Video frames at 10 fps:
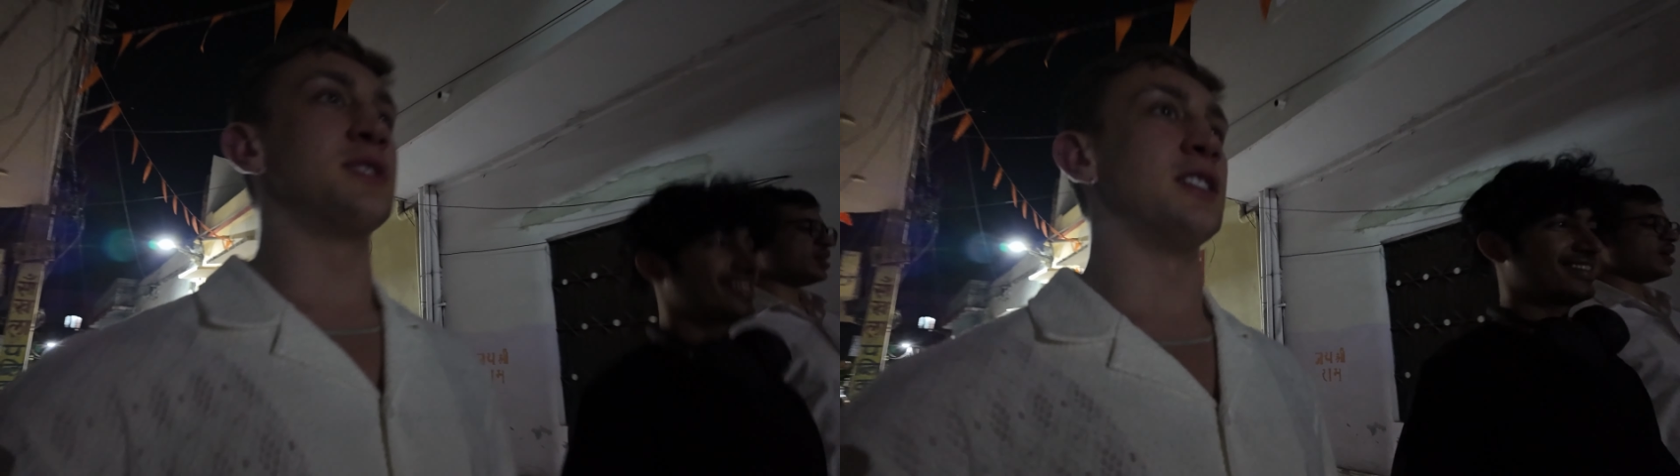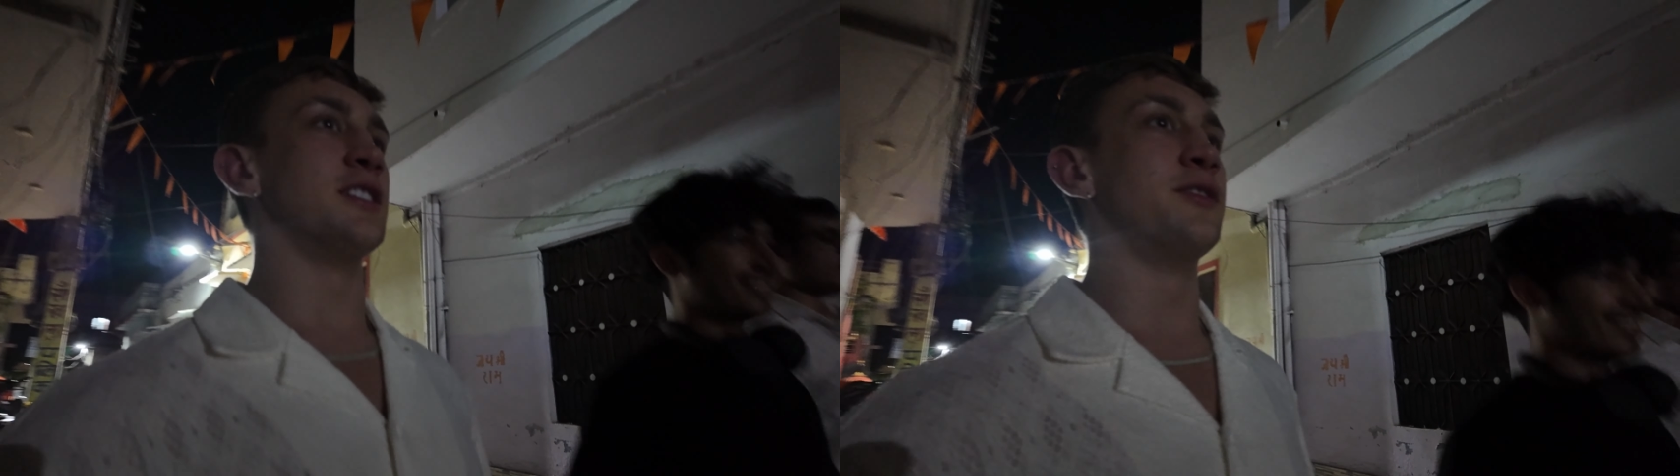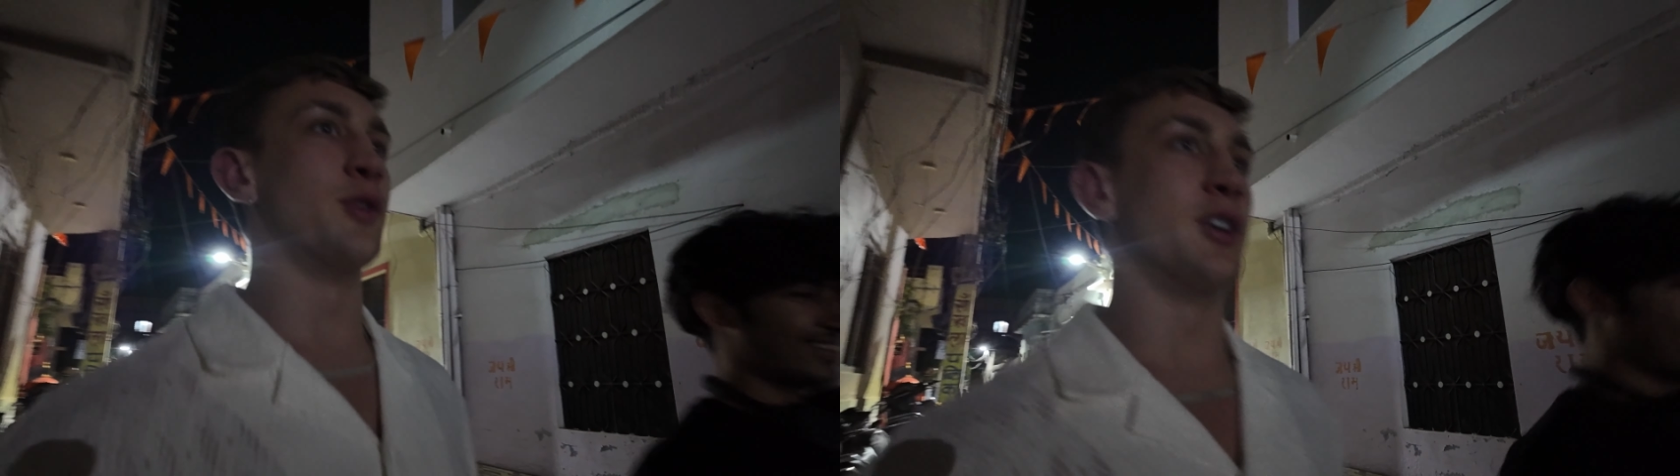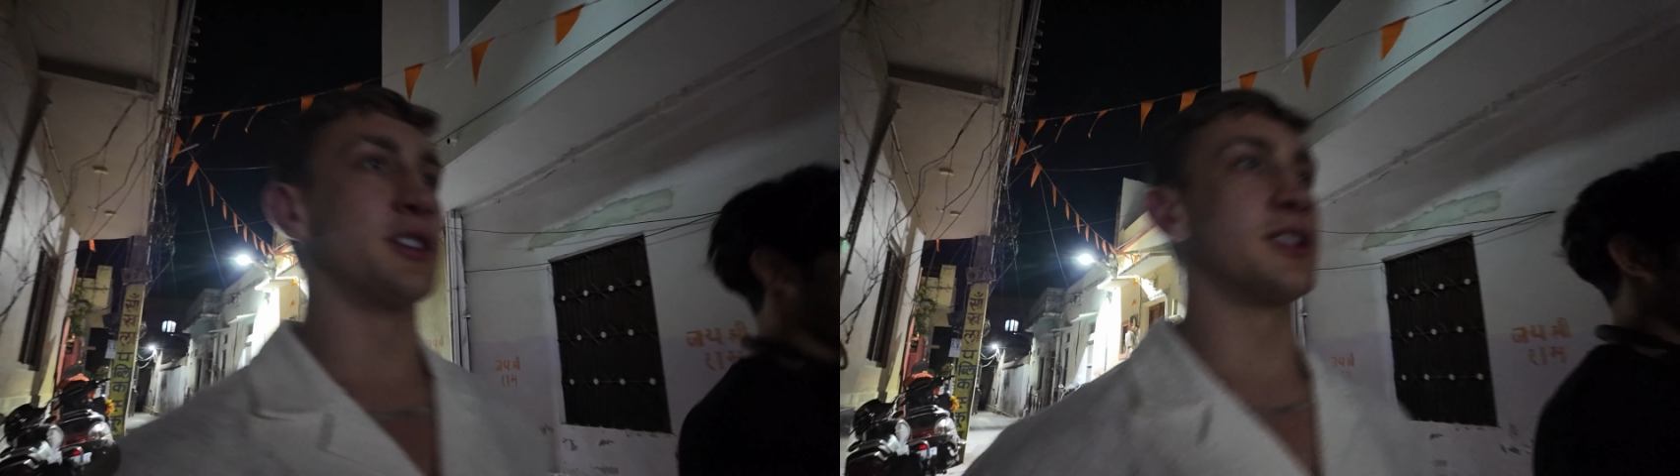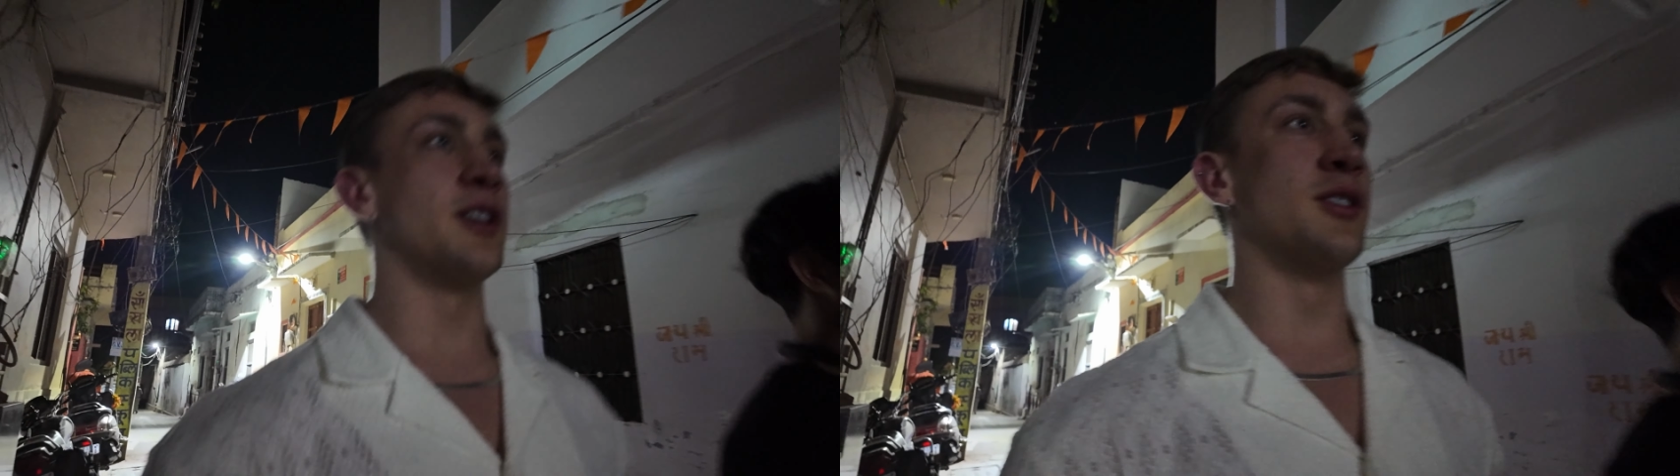Sunil for
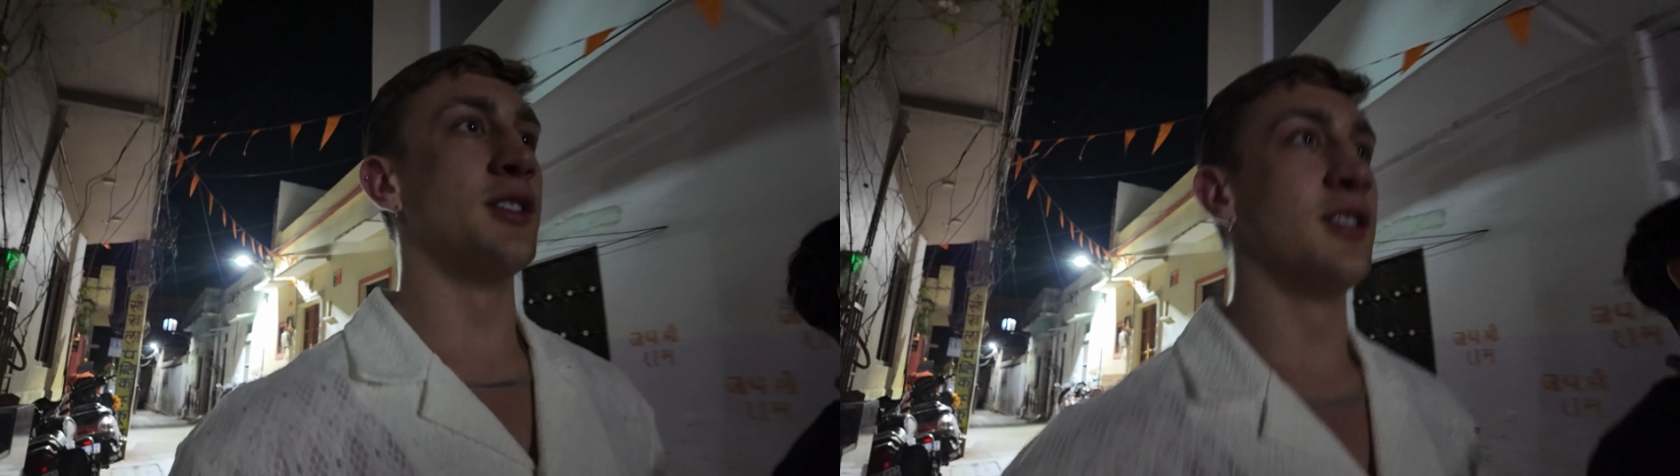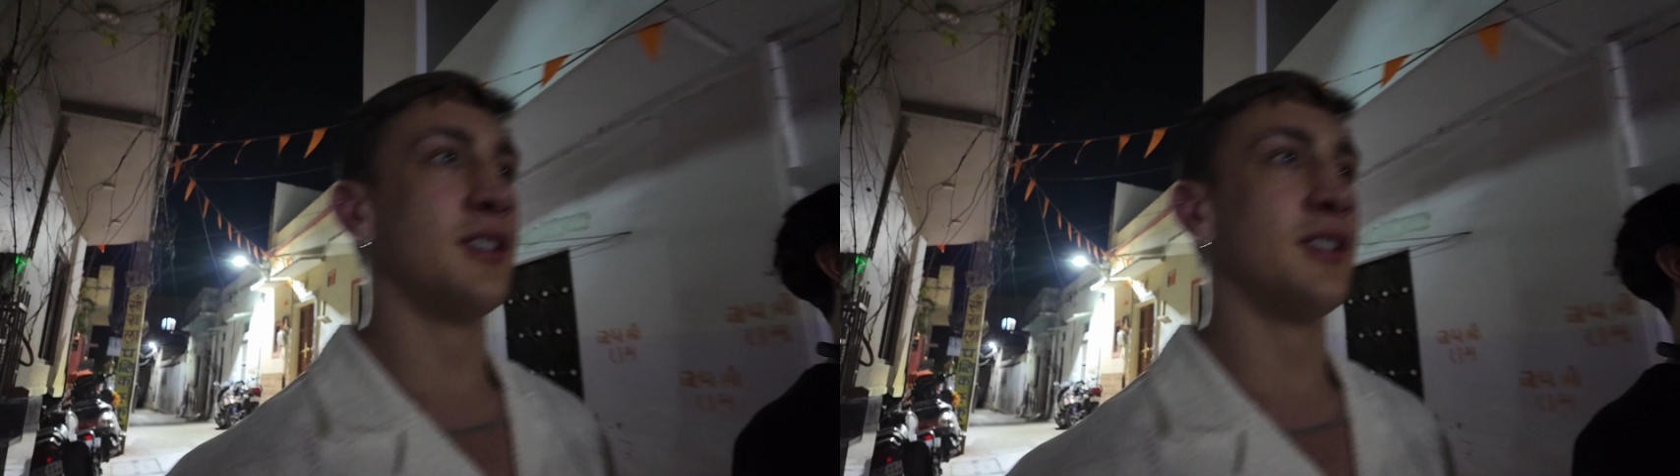it though.